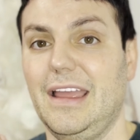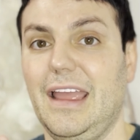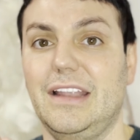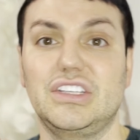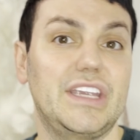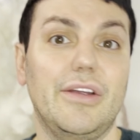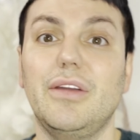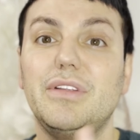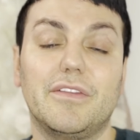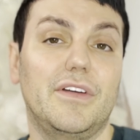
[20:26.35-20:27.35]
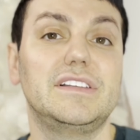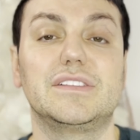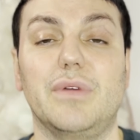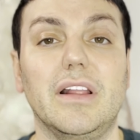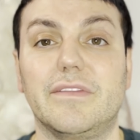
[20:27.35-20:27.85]
and sharing it with your friends
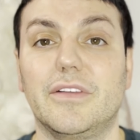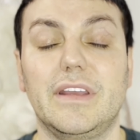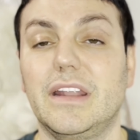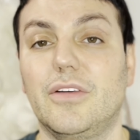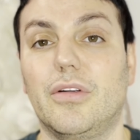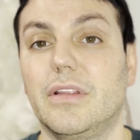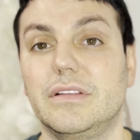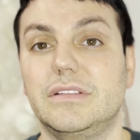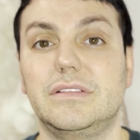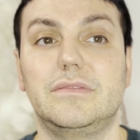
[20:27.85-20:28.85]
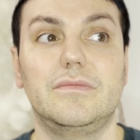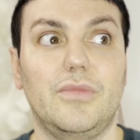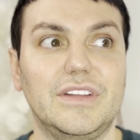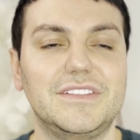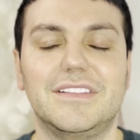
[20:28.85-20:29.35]
as well if they're thinking of going to the
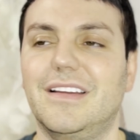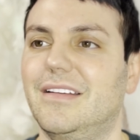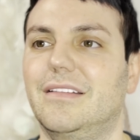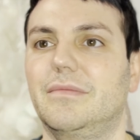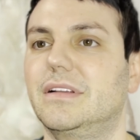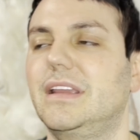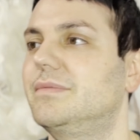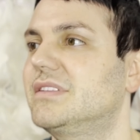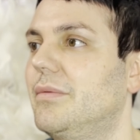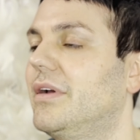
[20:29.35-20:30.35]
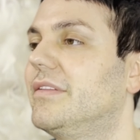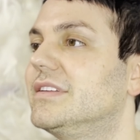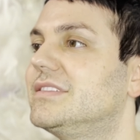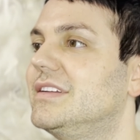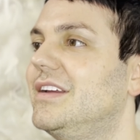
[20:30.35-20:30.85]
winter, I'm gonna keep stumbling on
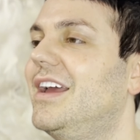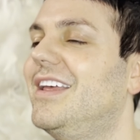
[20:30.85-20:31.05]
this, the,